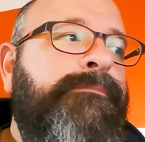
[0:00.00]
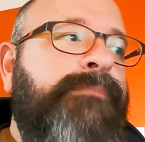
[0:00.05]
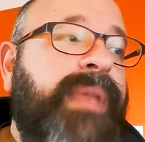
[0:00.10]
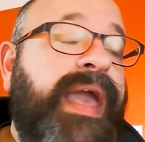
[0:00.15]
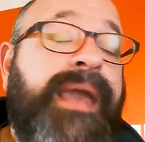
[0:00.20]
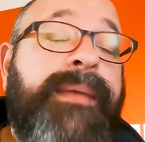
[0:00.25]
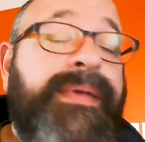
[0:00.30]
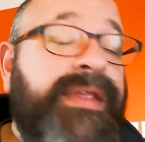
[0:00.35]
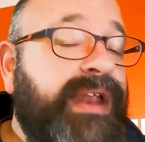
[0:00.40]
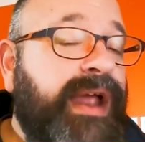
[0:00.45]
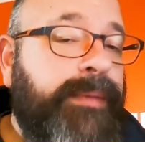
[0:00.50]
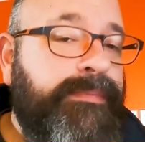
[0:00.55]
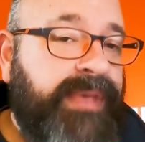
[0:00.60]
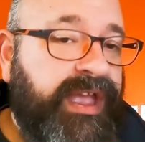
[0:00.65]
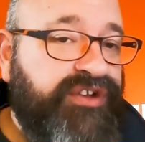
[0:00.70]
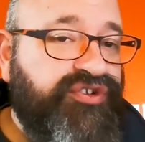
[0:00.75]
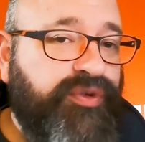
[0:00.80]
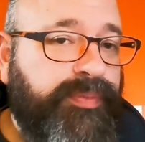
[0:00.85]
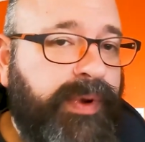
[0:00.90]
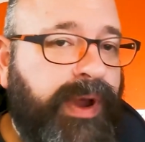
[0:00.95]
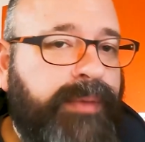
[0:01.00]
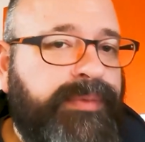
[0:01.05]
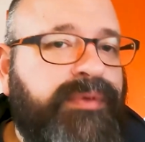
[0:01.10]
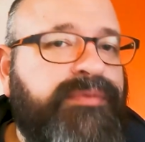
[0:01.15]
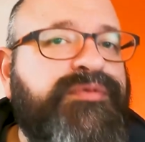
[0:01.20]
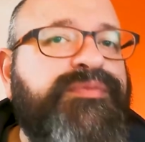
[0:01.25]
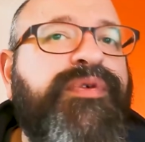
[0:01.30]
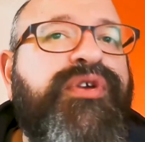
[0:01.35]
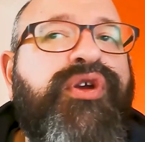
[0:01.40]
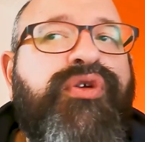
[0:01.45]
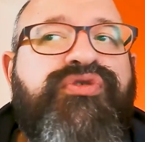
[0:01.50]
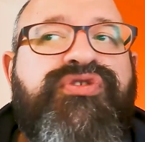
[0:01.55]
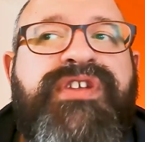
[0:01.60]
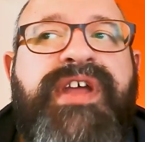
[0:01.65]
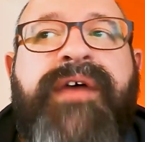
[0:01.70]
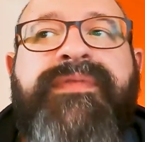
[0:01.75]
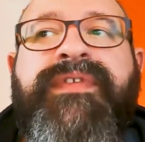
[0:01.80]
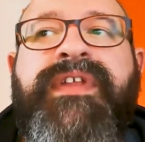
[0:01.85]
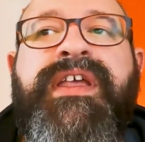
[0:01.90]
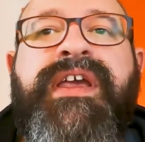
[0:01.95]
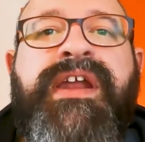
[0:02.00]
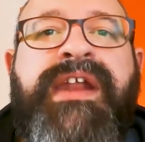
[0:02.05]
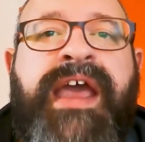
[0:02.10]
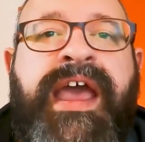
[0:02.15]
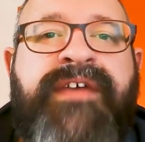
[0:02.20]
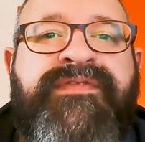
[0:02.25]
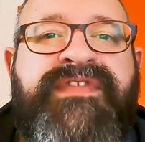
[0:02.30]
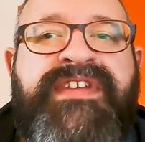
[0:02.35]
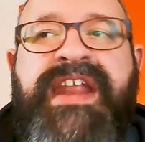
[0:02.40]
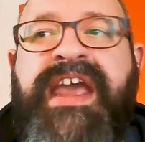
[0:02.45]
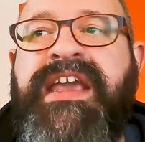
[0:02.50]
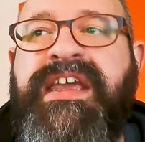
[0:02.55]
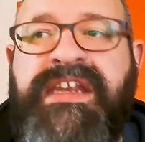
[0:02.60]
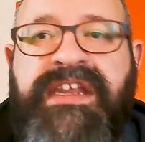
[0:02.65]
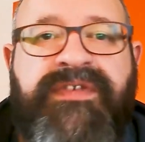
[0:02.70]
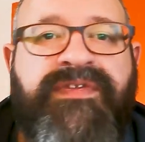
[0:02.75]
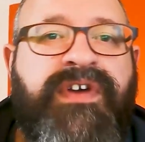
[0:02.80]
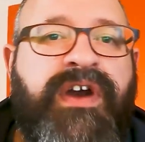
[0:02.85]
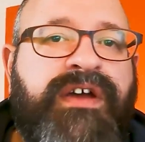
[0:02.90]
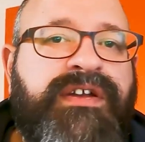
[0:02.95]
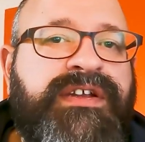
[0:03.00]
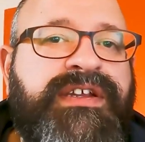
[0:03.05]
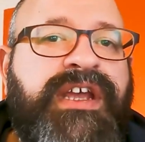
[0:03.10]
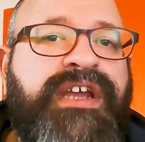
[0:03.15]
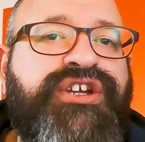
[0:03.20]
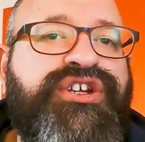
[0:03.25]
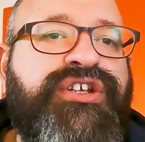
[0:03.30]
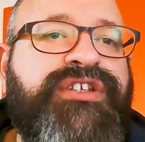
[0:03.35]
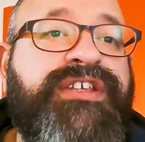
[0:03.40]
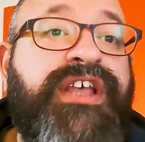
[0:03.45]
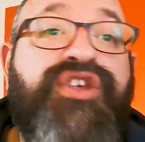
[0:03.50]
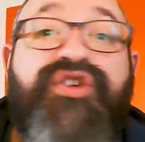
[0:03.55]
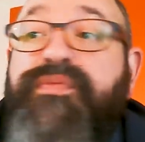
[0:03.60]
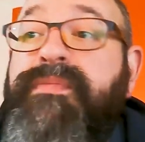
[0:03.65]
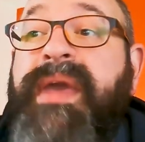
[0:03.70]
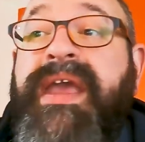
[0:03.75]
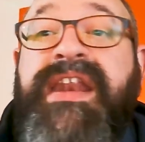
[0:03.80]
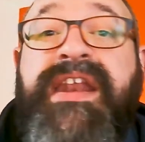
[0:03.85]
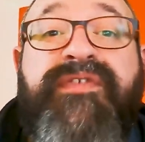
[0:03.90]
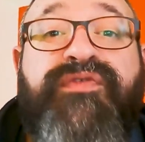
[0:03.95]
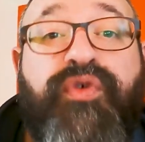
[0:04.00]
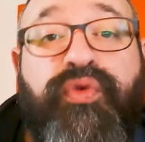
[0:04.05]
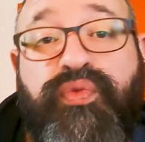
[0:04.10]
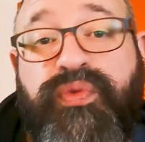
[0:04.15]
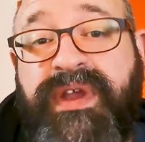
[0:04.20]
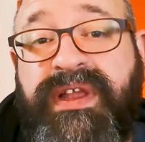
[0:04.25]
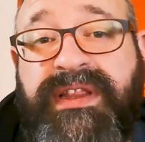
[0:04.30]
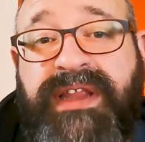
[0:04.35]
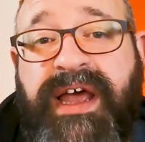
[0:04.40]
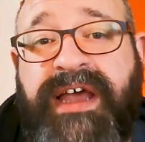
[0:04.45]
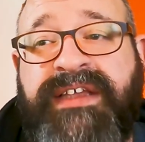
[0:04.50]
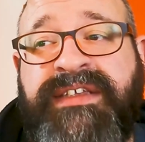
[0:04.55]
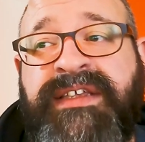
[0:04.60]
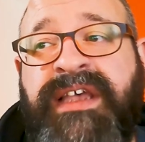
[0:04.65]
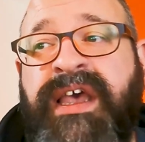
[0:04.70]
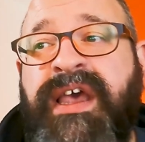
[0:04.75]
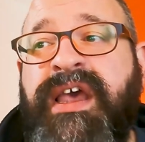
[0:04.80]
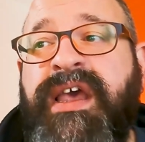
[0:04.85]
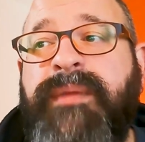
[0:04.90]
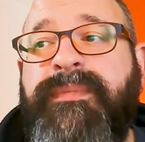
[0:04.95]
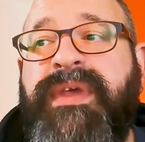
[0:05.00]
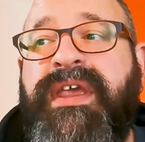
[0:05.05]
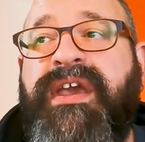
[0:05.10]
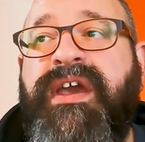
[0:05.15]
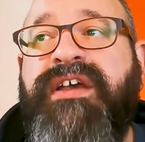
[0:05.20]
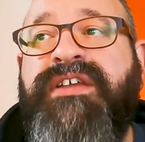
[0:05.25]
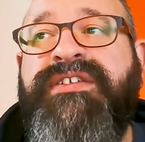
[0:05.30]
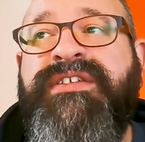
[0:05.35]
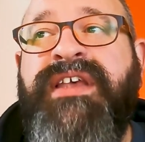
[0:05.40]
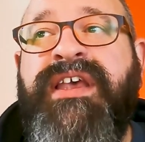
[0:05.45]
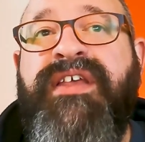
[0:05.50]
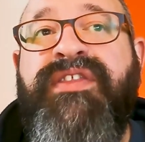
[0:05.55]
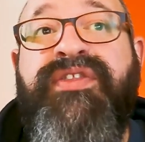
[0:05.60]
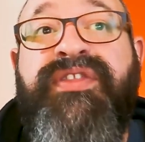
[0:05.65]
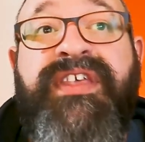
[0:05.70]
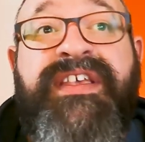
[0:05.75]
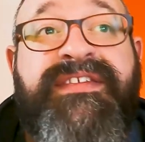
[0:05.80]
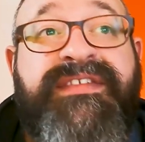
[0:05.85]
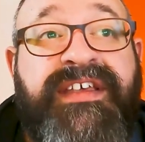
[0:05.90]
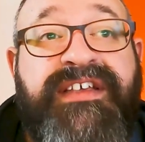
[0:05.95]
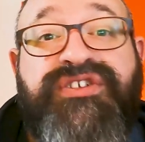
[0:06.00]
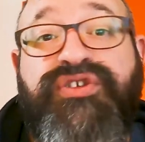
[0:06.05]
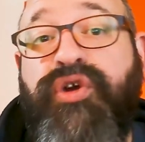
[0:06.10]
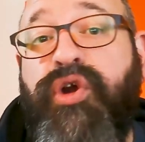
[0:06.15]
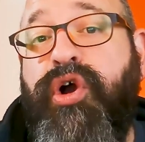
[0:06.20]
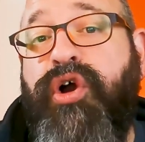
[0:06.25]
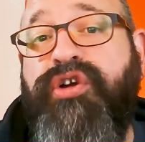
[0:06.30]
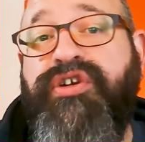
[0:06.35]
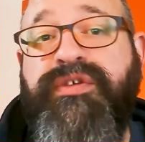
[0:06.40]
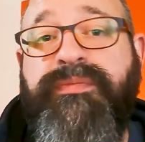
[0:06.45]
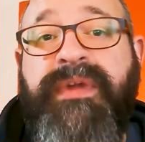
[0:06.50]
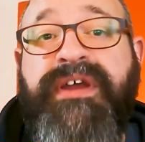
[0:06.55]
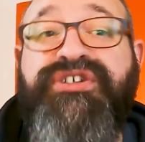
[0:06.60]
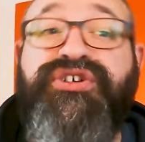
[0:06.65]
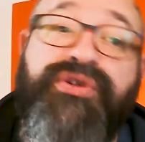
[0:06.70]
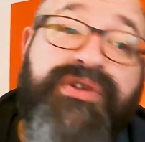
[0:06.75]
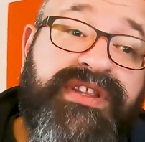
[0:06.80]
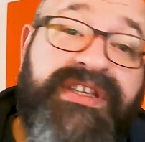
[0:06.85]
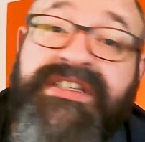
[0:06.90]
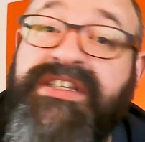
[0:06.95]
maybe not major problems, but you're definitely going to have negative connotations that you may never realize, because these things are hard to measure.